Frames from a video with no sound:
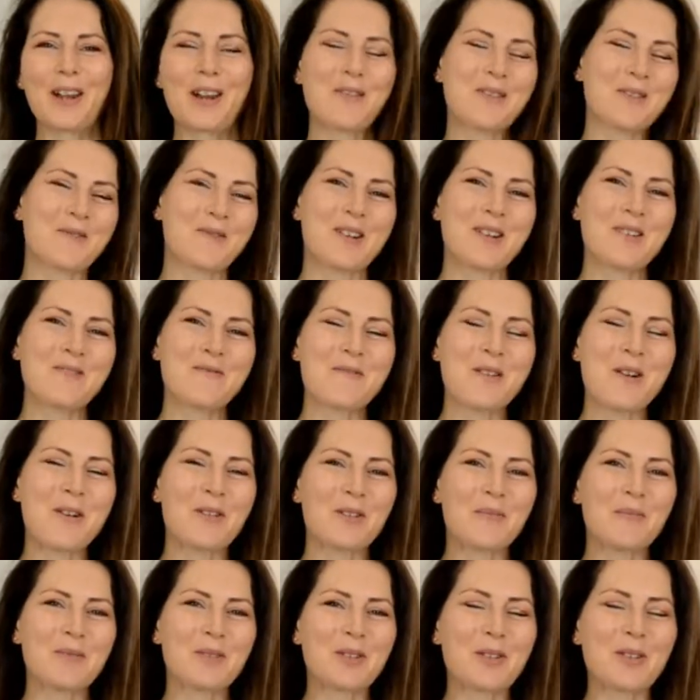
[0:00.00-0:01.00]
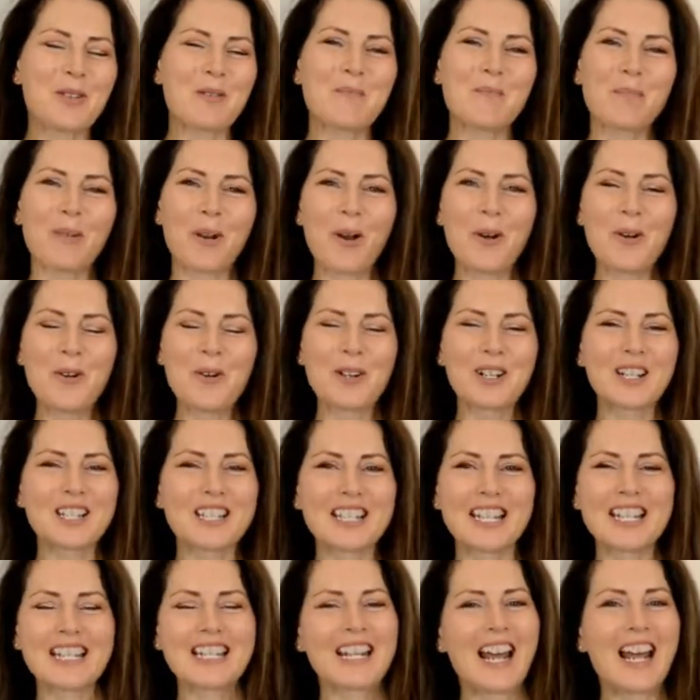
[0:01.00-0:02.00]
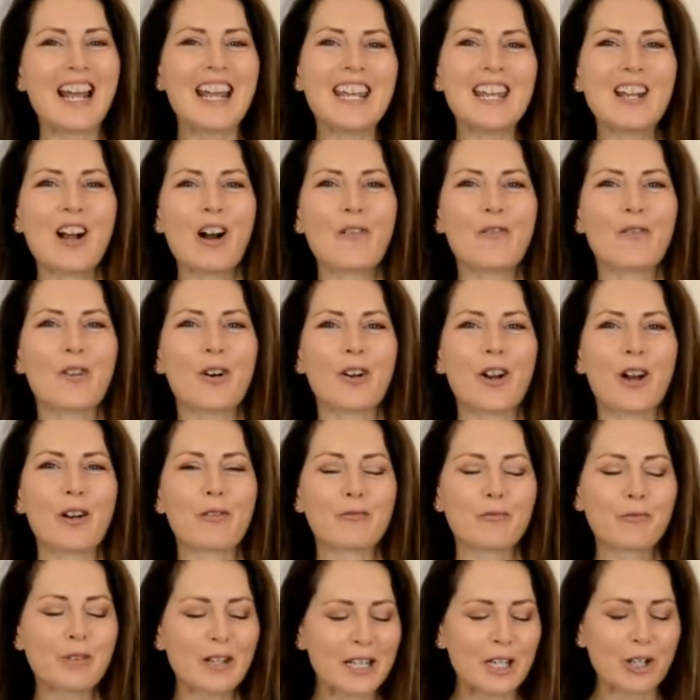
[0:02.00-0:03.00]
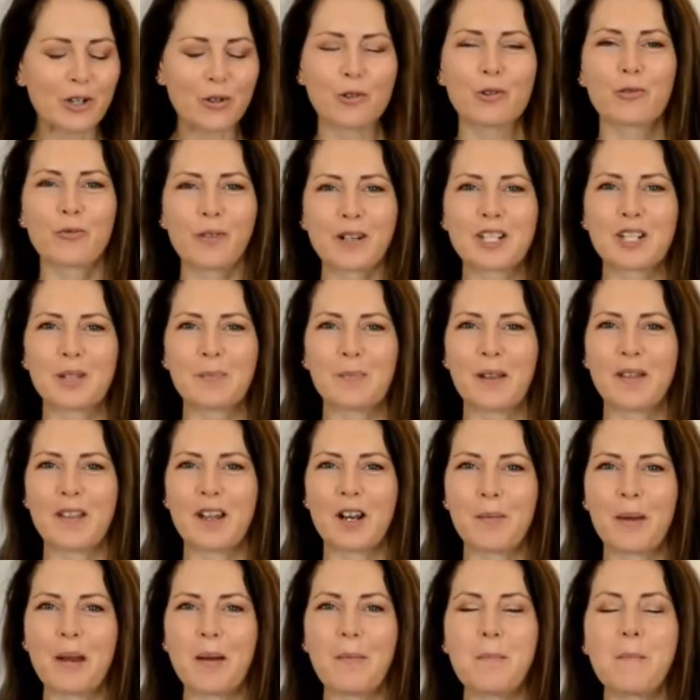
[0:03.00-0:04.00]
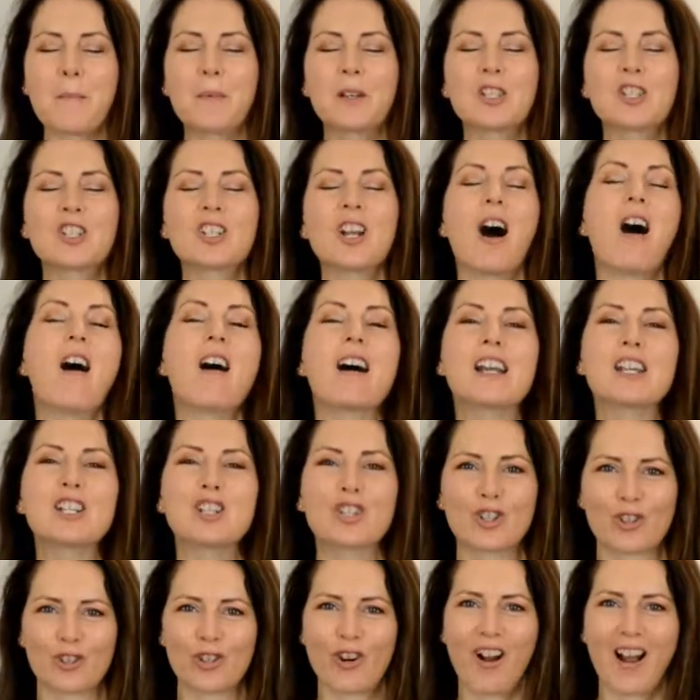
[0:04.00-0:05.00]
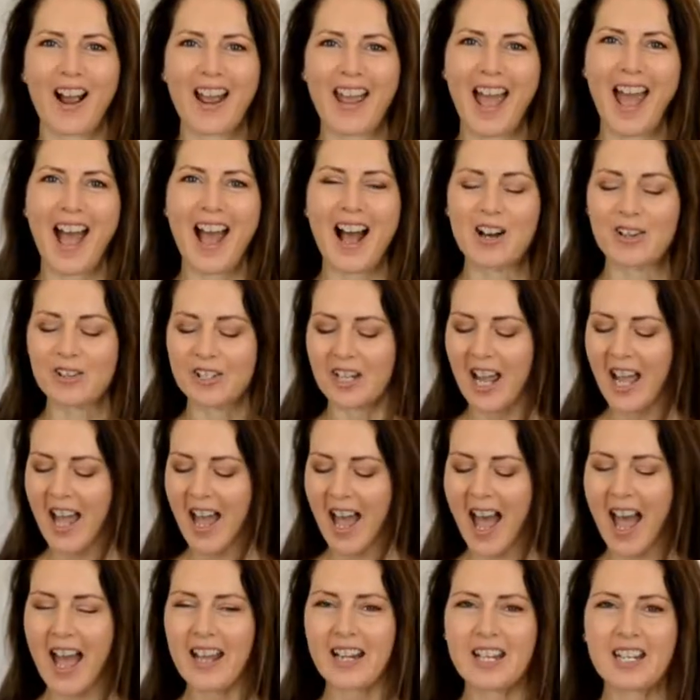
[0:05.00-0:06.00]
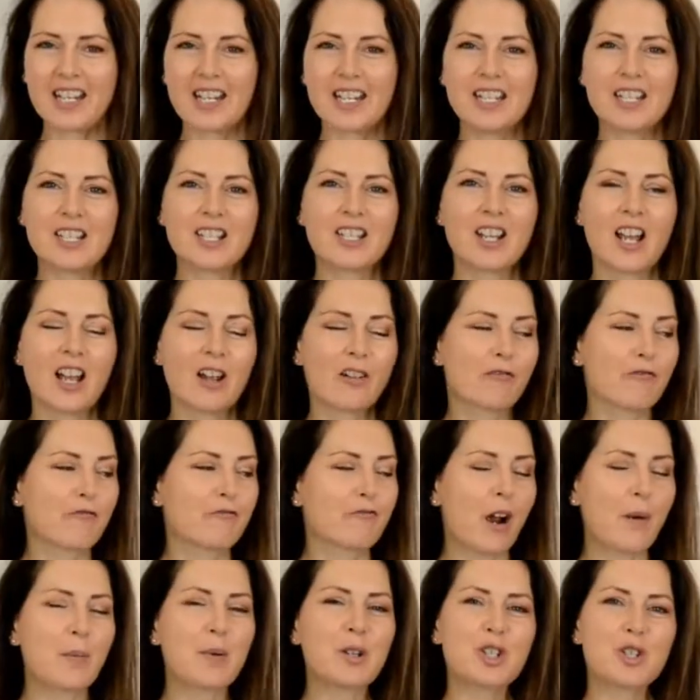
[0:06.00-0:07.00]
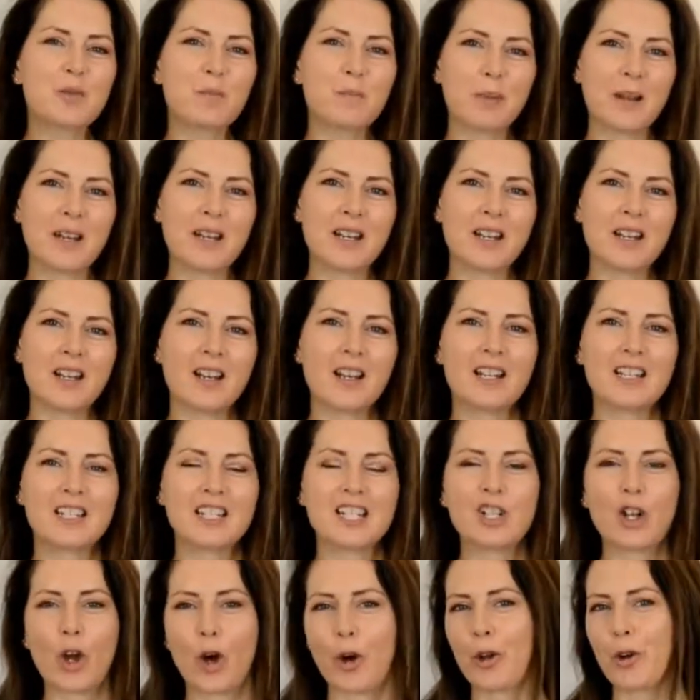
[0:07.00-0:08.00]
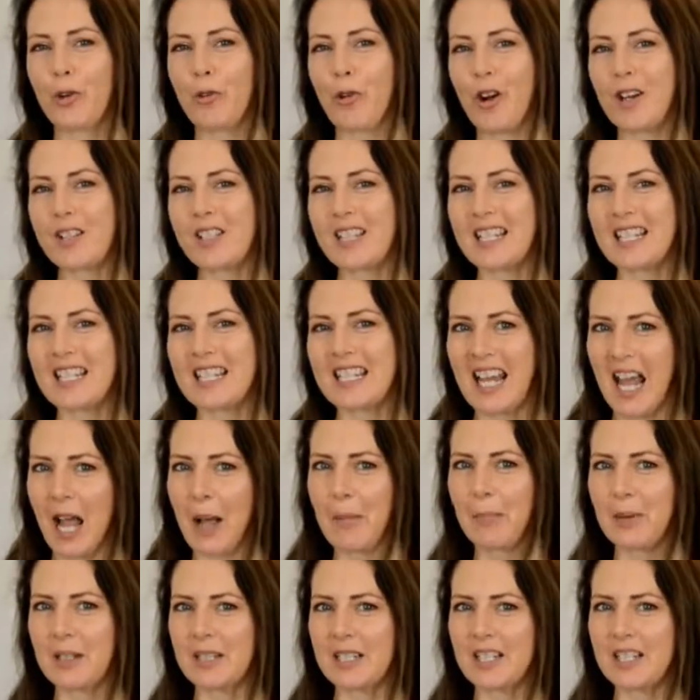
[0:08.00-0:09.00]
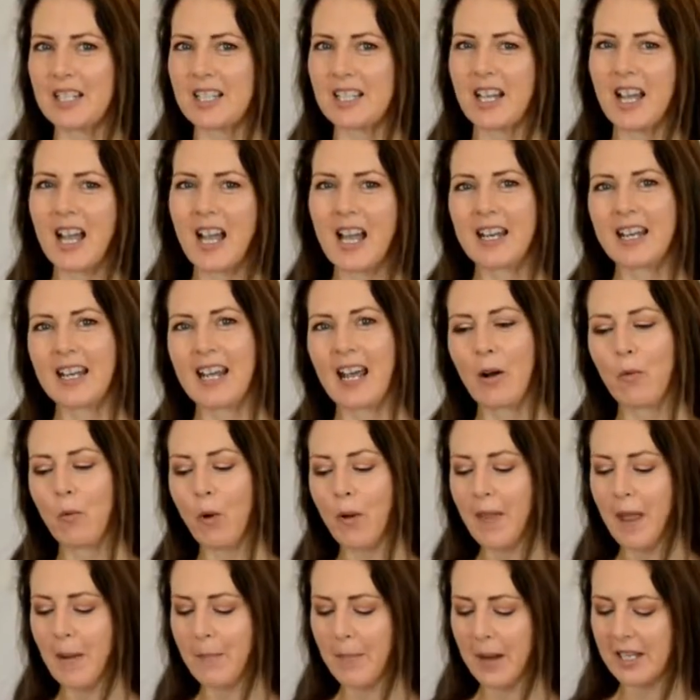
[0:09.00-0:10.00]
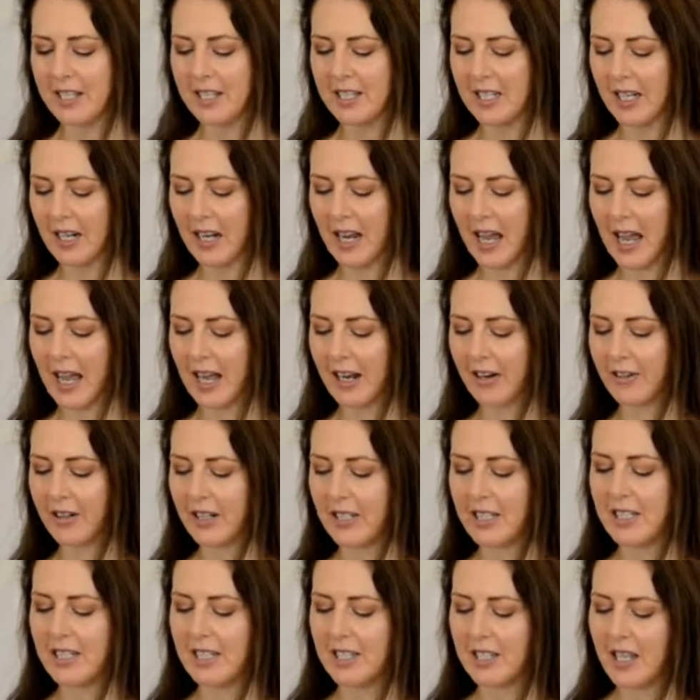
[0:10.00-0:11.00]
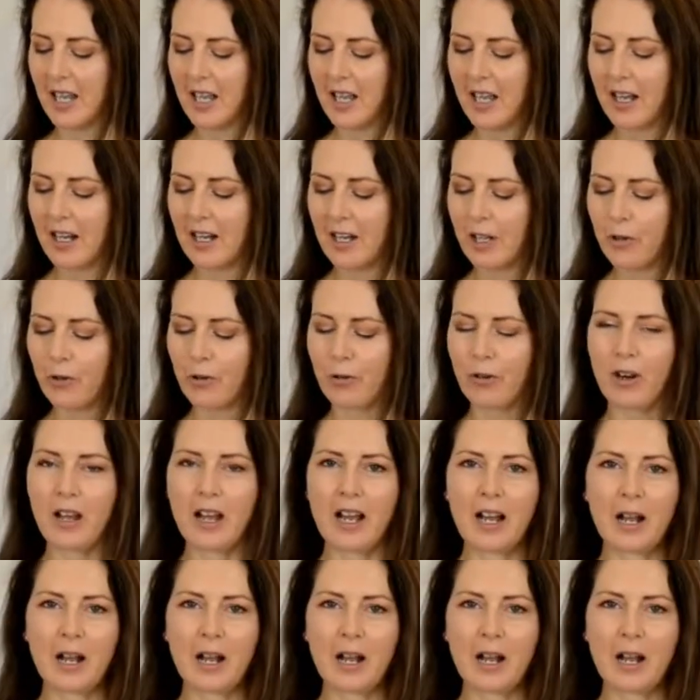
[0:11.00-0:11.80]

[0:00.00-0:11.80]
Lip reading: everyone, welcome to the blog. Today I've got a really cool recipe that I've been dying to try out, and it is rubbish bin deodorizing tablets. Now what they basically are is little